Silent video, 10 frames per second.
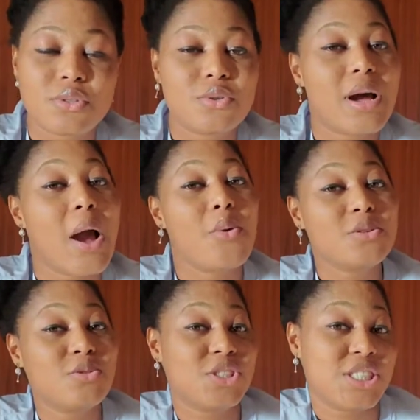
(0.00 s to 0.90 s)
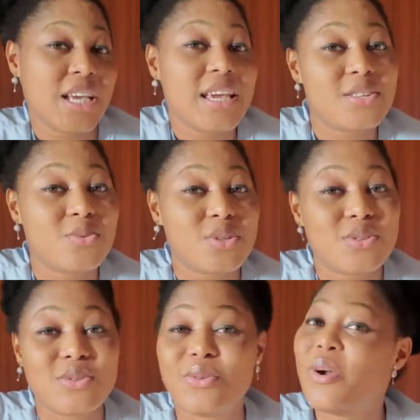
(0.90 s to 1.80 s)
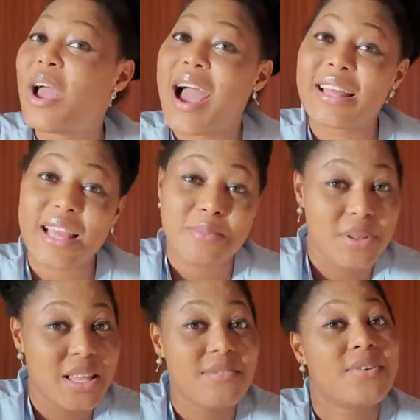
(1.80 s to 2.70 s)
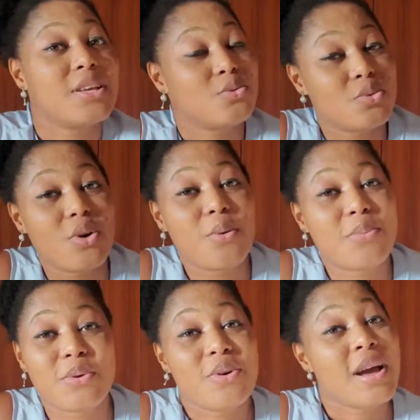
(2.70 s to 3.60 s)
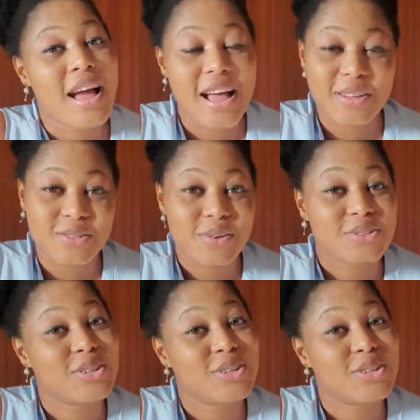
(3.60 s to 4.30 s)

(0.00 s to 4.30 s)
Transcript: So I want to share it with you and I believe it will help you as well.